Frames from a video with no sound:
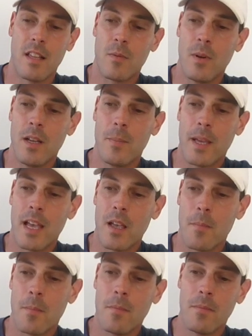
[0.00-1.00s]
that's where it
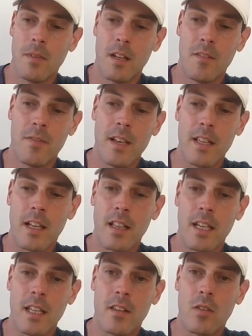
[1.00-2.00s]
became, you know, fairly
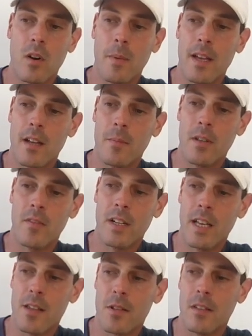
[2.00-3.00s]
clear that Tom had a bit of
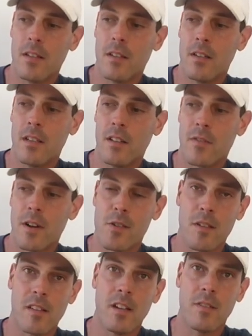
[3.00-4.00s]
an edge in the in the
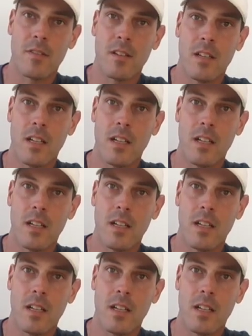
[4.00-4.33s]
fresher stuff.